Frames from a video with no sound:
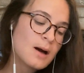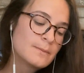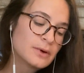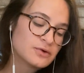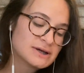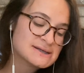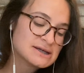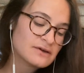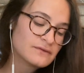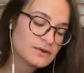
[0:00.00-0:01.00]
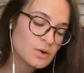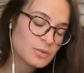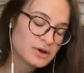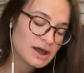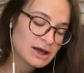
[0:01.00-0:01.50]
but received no
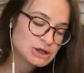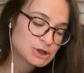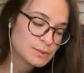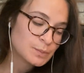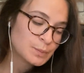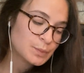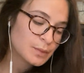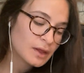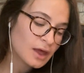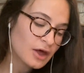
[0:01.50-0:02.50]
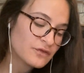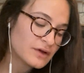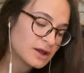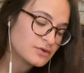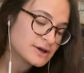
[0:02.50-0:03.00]
protection. Have
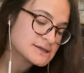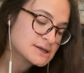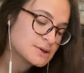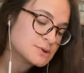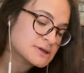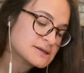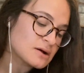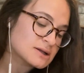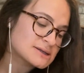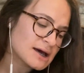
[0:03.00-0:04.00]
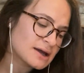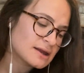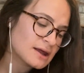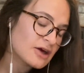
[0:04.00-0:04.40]
my rescuers all died?